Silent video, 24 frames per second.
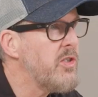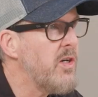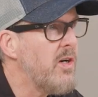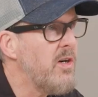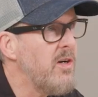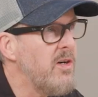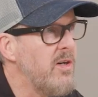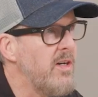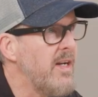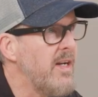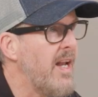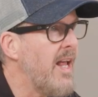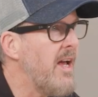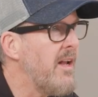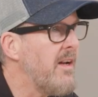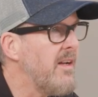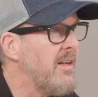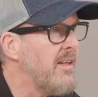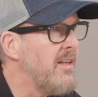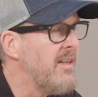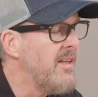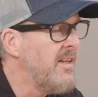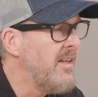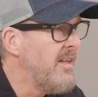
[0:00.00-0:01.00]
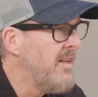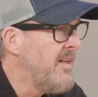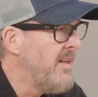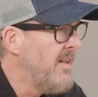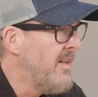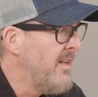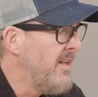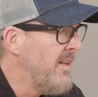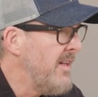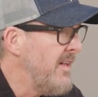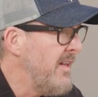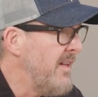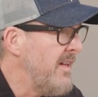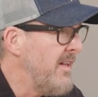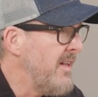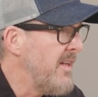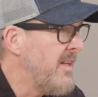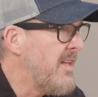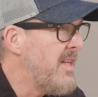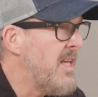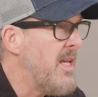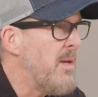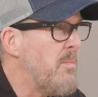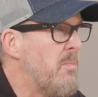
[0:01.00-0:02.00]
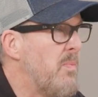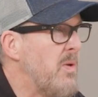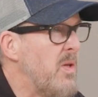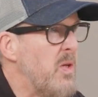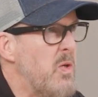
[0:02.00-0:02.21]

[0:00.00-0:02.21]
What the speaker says: star and how to keep it